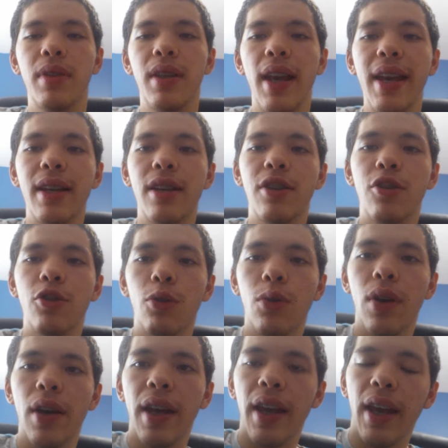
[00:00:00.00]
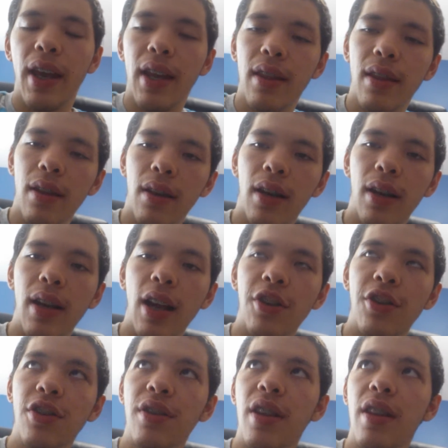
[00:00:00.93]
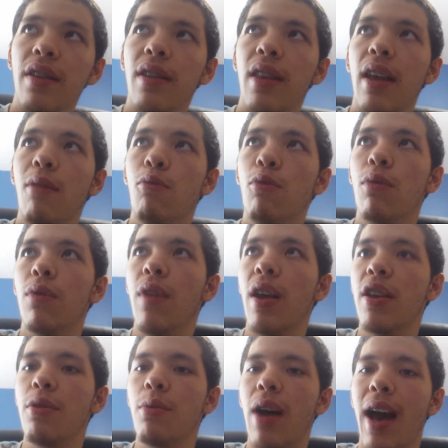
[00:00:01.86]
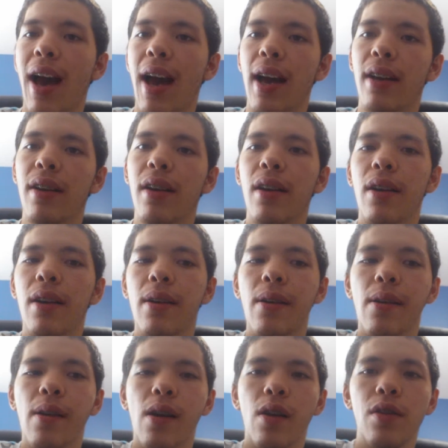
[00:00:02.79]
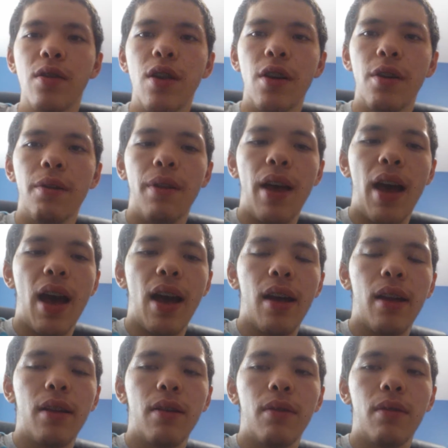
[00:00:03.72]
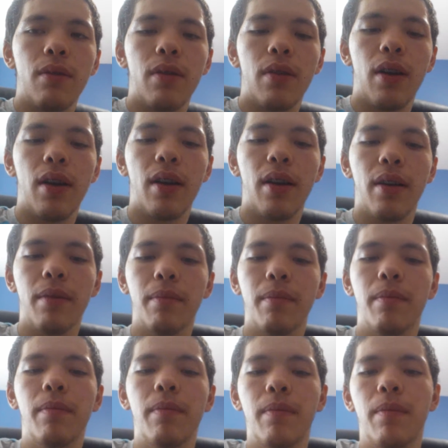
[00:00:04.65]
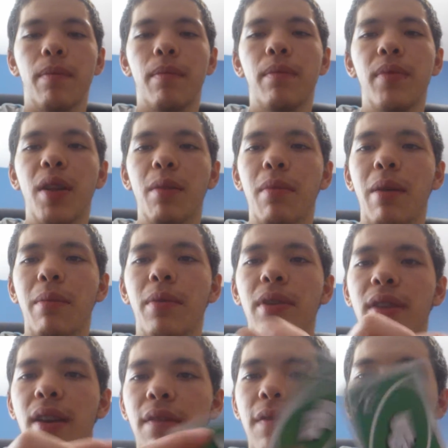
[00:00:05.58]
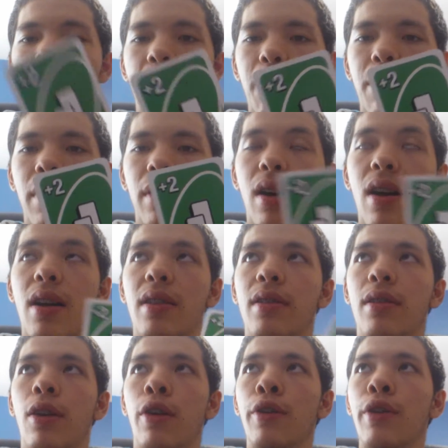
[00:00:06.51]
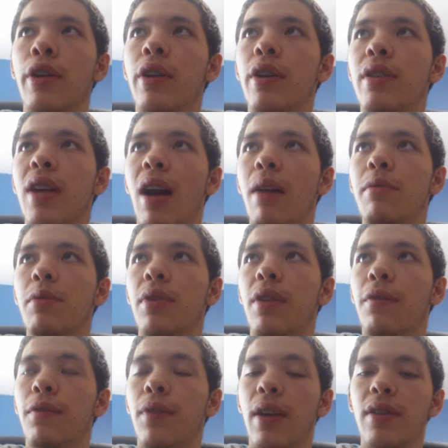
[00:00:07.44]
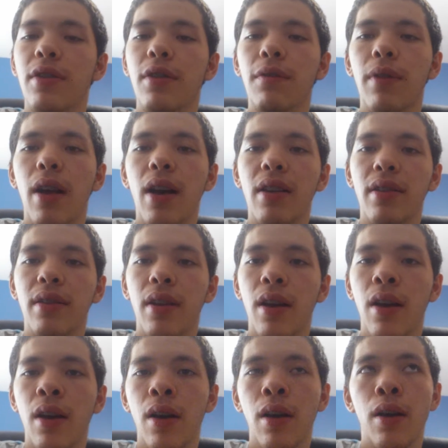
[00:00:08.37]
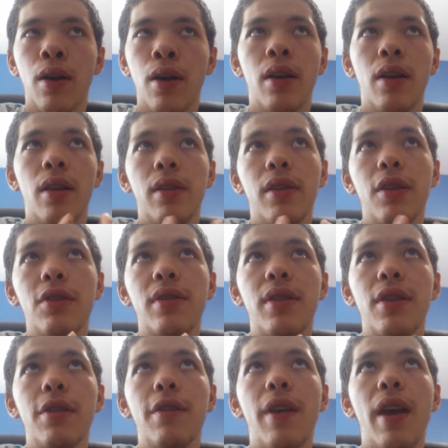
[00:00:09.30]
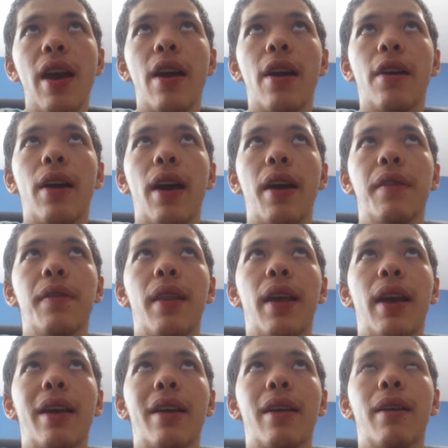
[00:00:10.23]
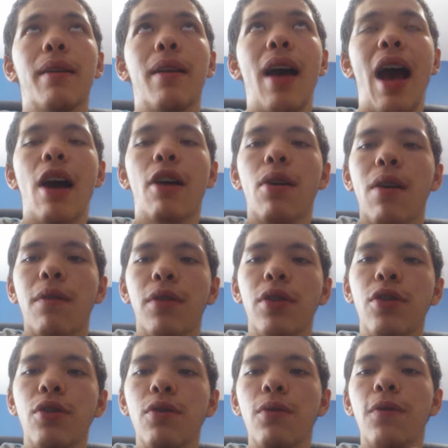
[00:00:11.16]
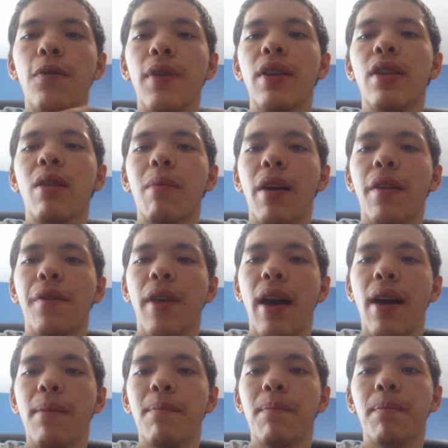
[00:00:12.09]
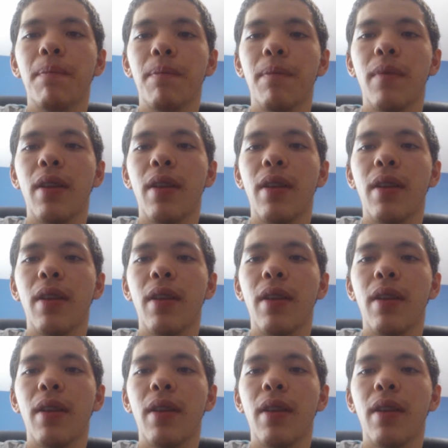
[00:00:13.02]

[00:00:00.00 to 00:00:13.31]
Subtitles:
Take joy in the connections that you had. Know that the memories have not been lost. All the good times with the friends you've lost, they're still there, and like however you feel about them,